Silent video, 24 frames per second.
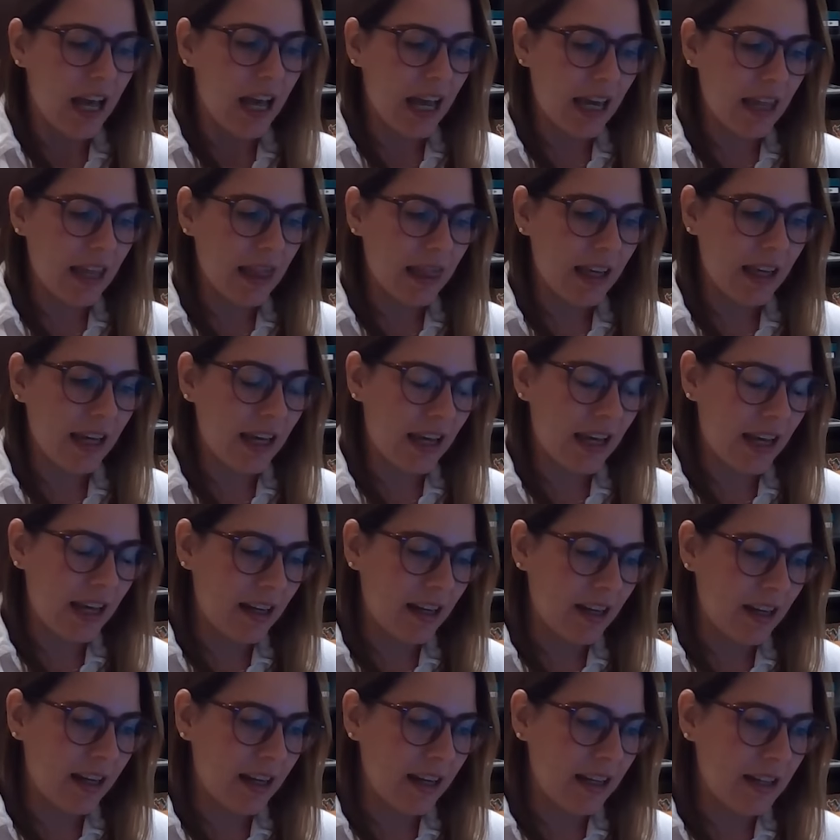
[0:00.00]
And
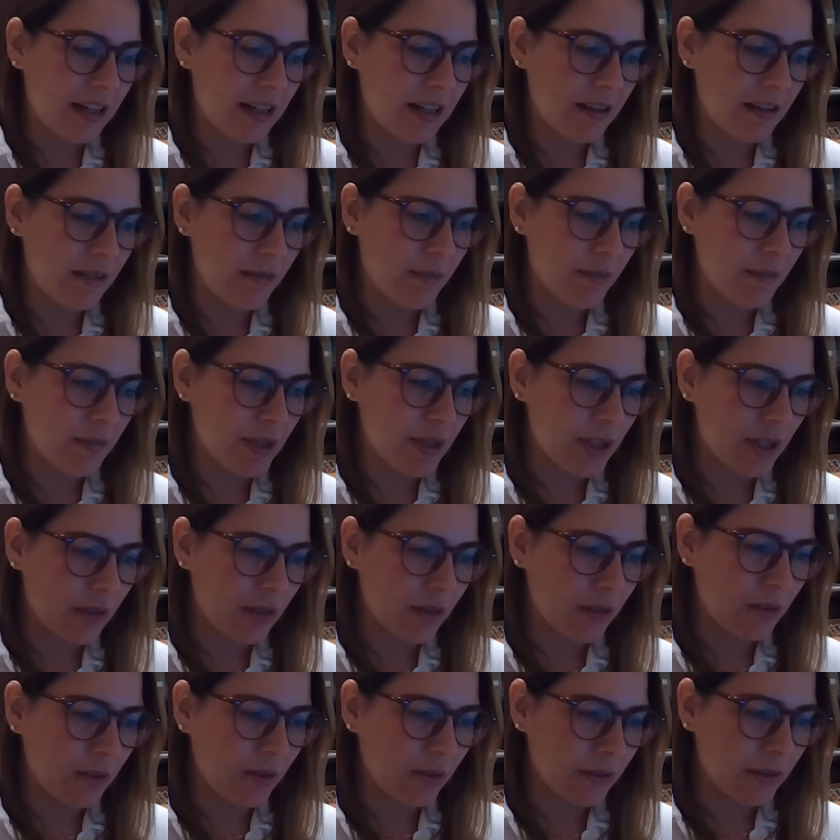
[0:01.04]
then,
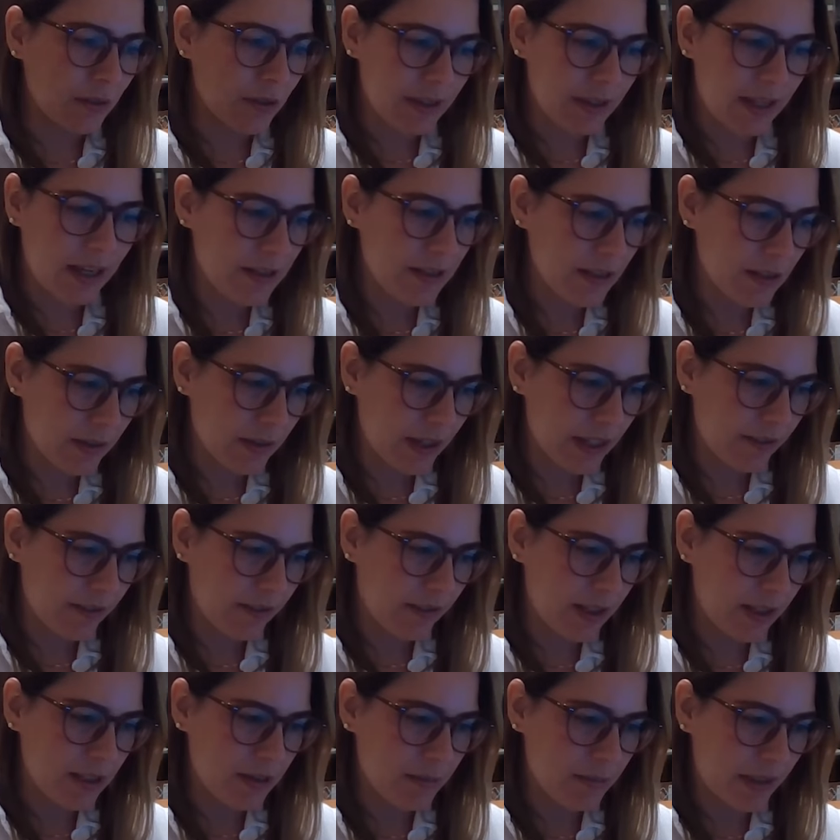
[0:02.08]
so 2020
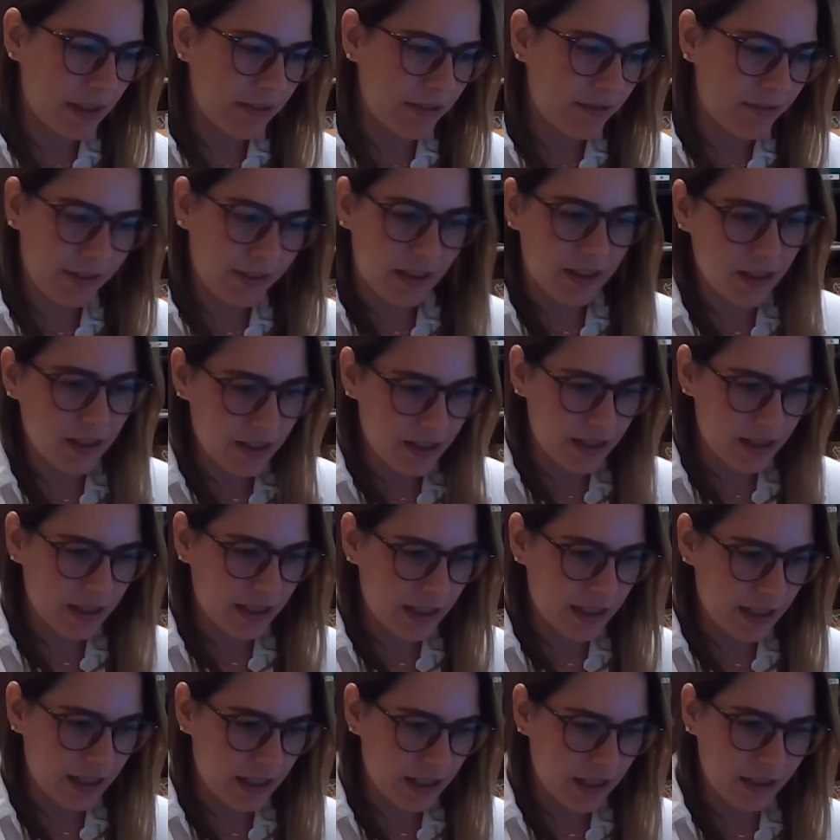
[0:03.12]
was my first
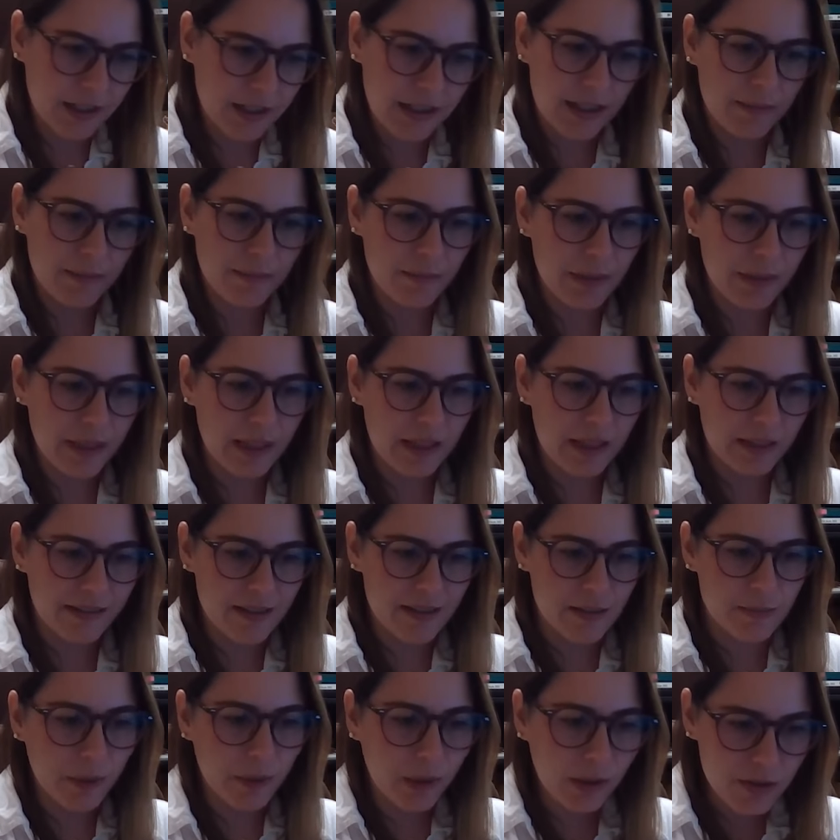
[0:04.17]
year being
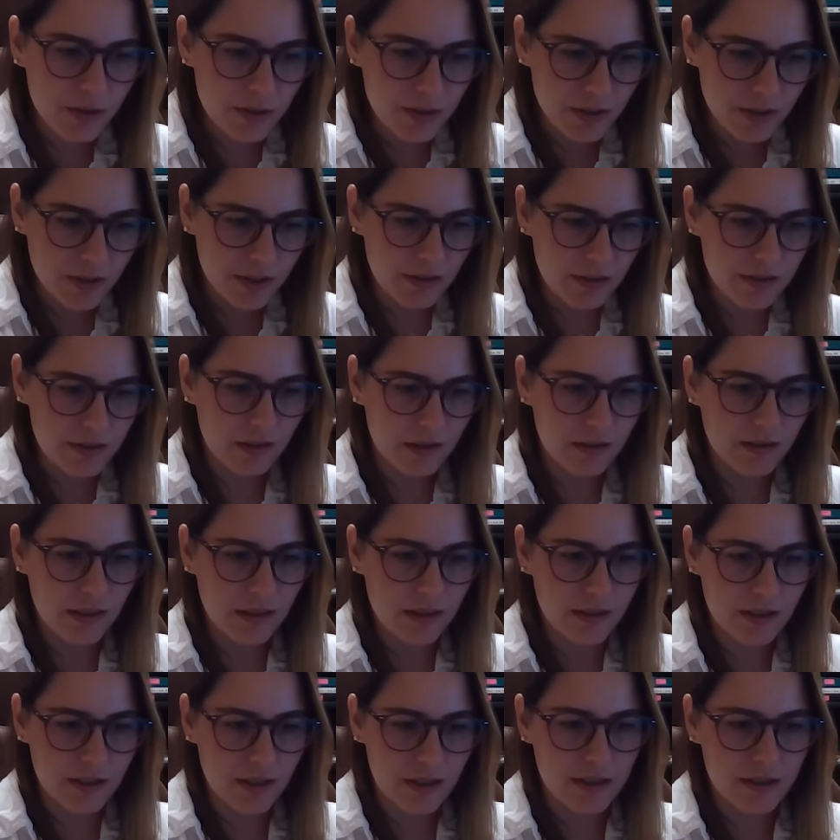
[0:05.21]
exposed to those
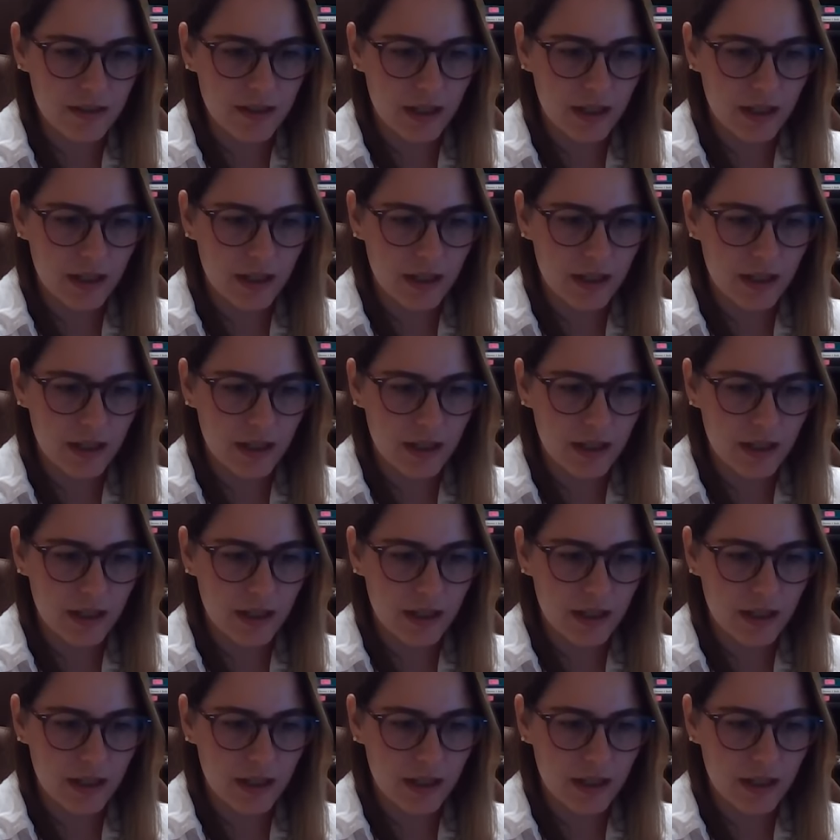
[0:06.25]
conditions.